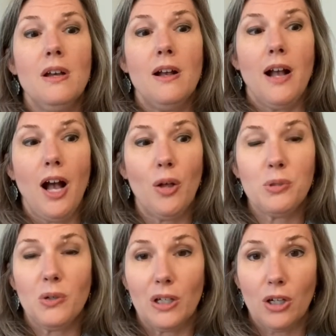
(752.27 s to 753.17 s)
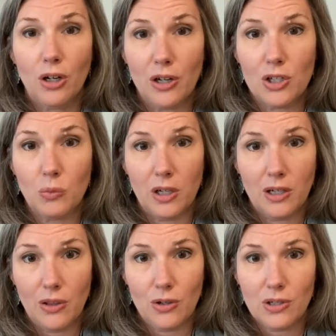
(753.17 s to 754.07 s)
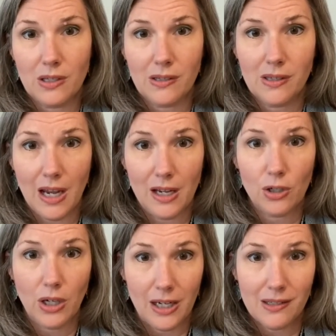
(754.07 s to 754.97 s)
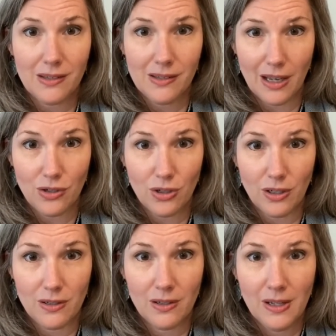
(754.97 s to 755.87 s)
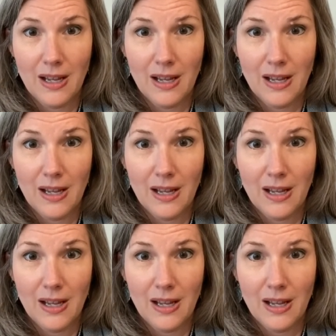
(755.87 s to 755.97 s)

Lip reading: help to encourage one another to stay Christ-centered,